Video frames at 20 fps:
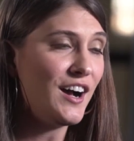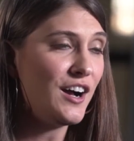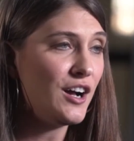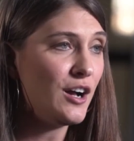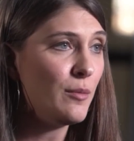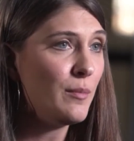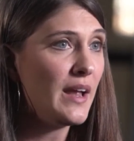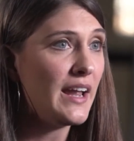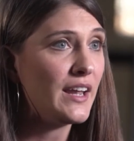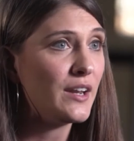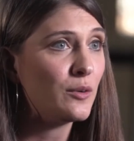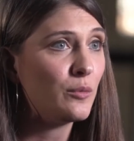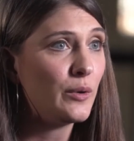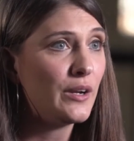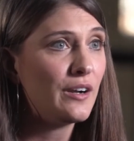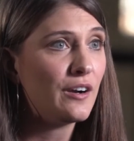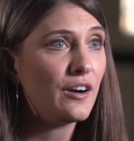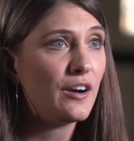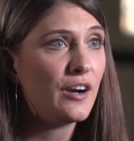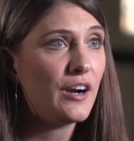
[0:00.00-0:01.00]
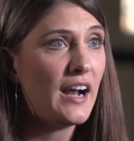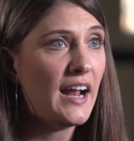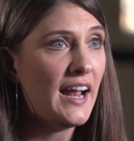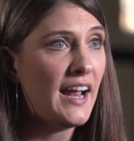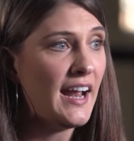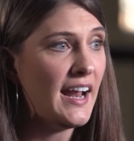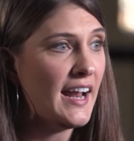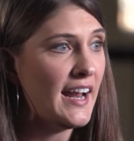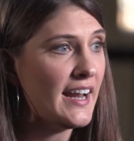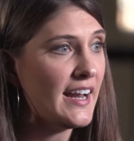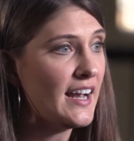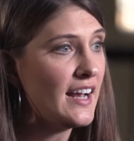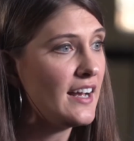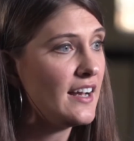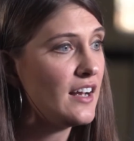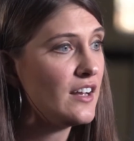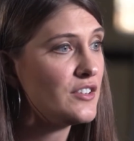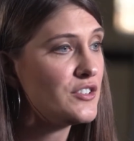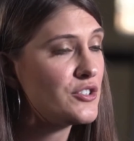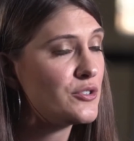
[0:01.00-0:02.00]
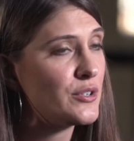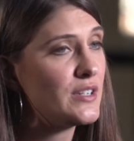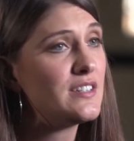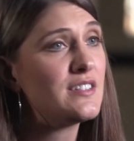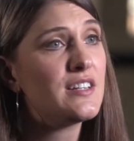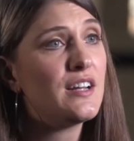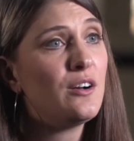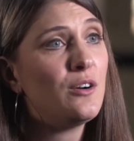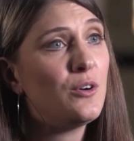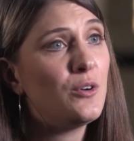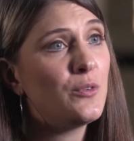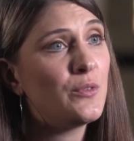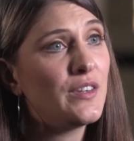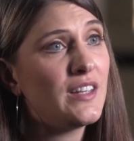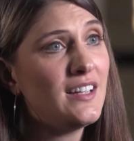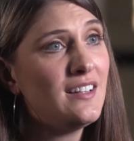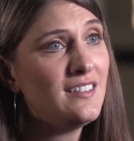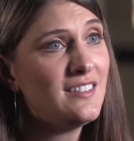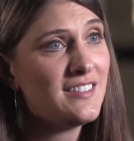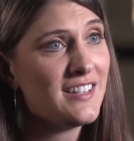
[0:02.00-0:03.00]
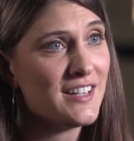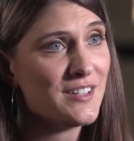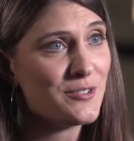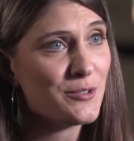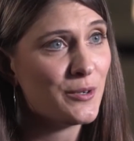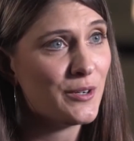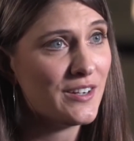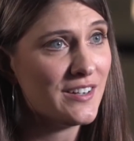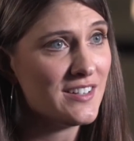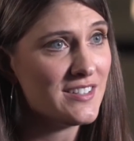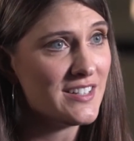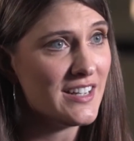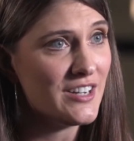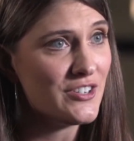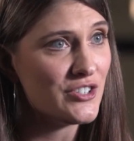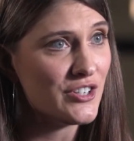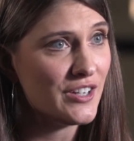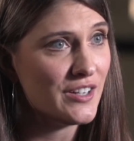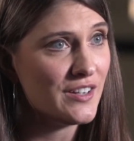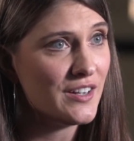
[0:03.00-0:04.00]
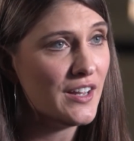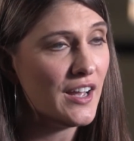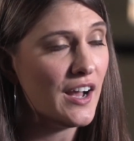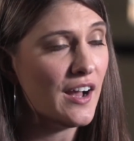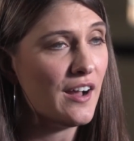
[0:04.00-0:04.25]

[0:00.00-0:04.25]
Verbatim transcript: um, and we are a street style only dance organization.